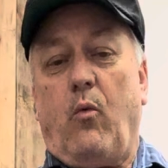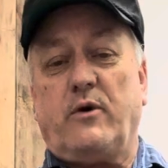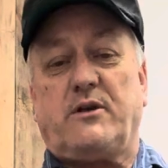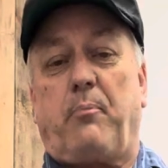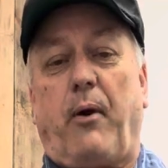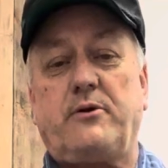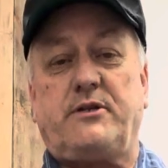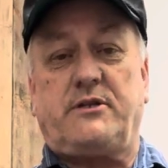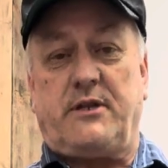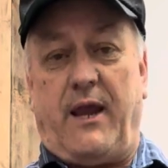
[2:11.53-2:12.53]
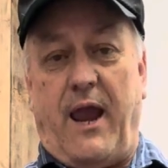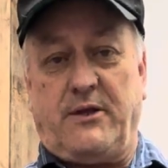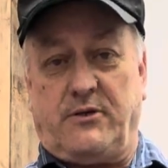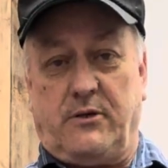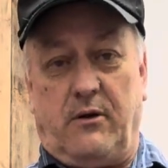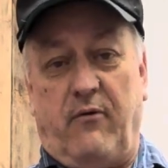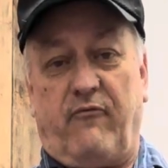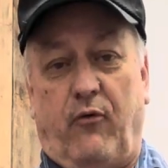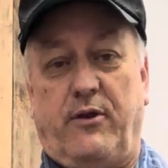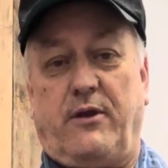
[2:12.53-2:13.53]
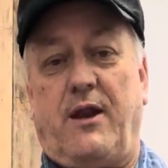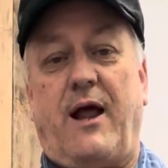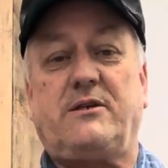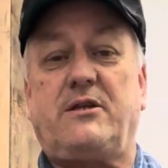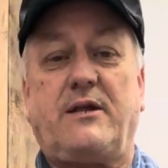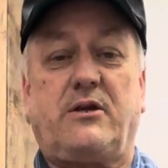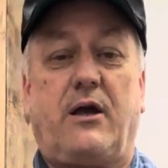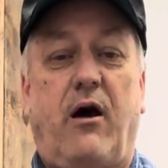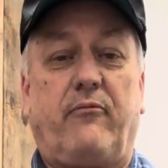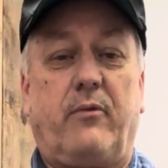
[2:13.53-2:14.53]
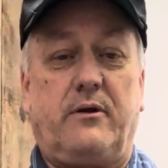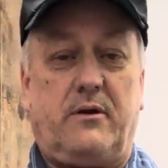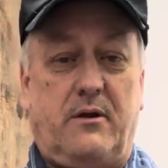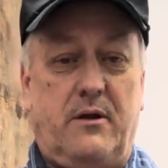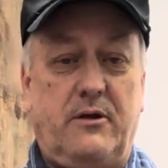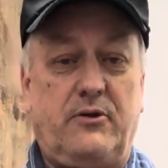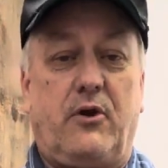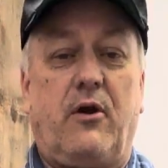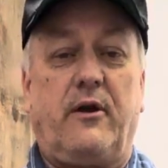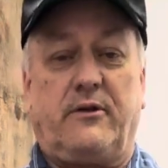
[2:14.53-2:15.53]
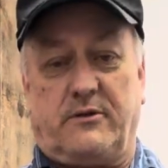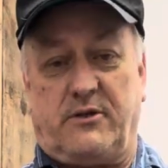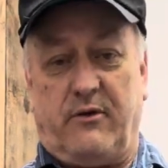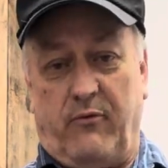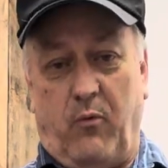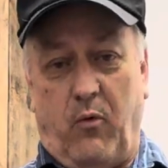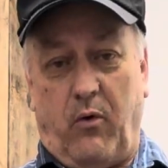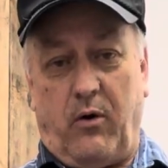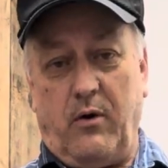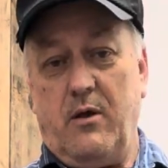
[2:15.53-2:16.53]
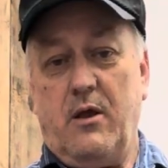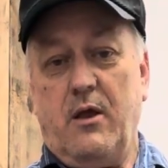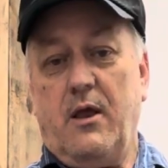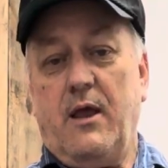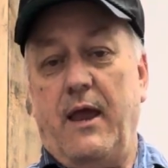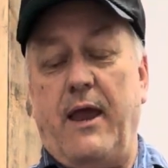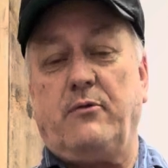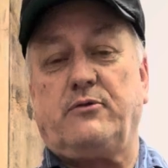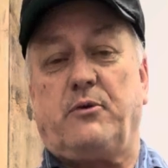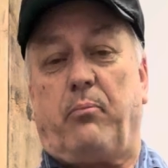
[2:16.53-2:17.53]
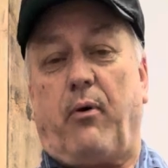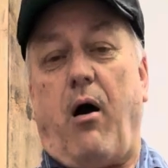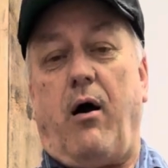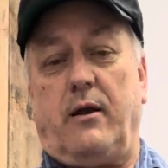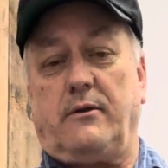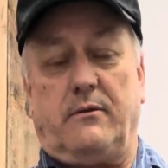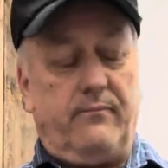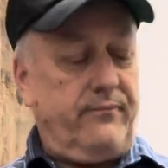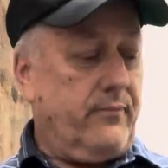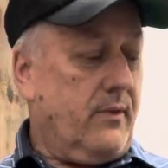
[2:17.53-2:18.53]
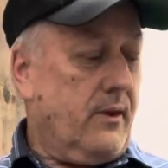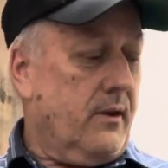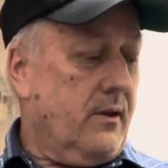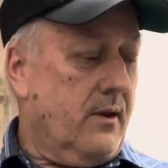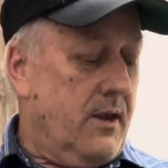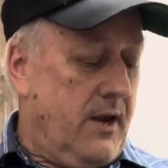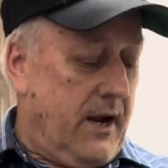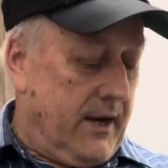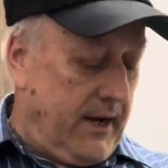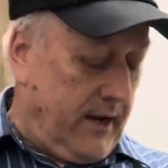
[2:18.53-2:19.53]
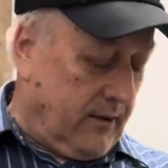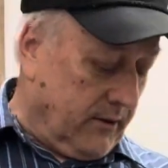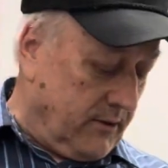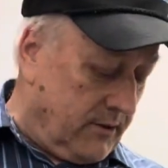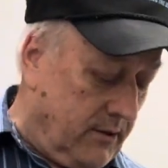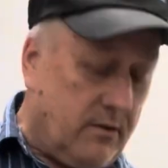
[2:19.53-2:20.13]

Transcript: was a purchasing agent for the United States government during the Civil War. He was abroad in England